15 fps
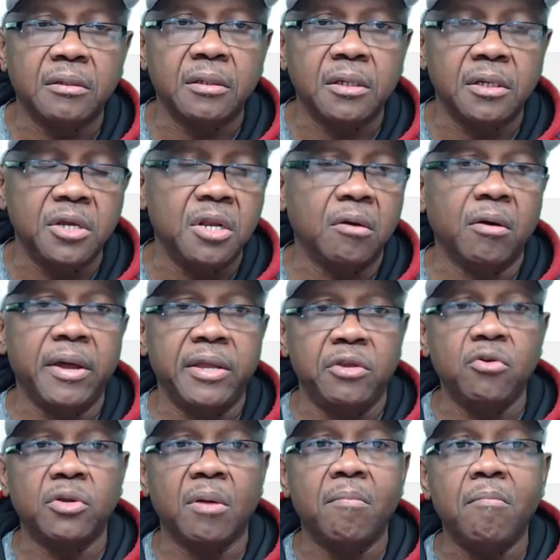You know, you
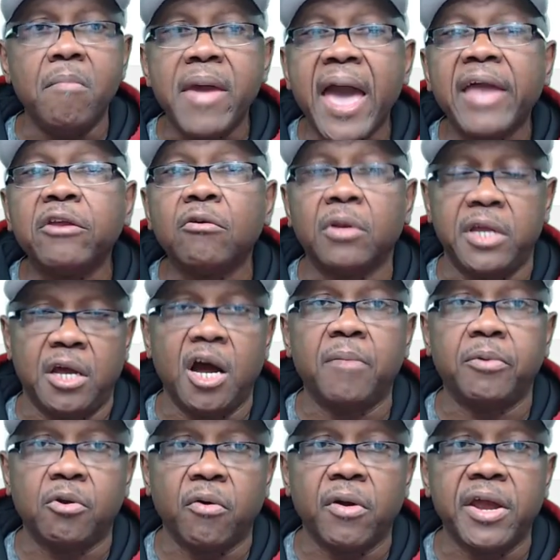can manually
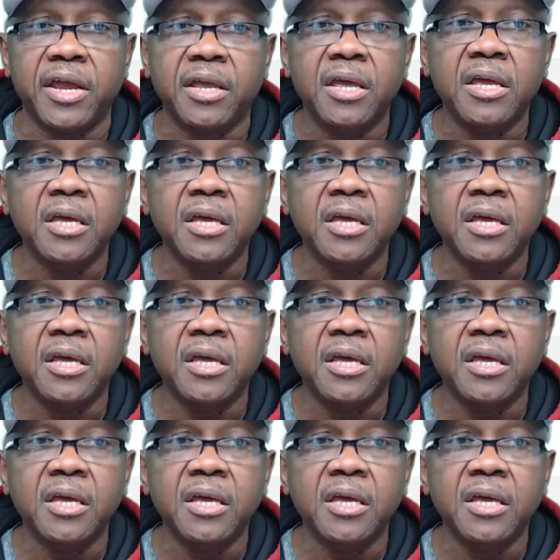upgrade.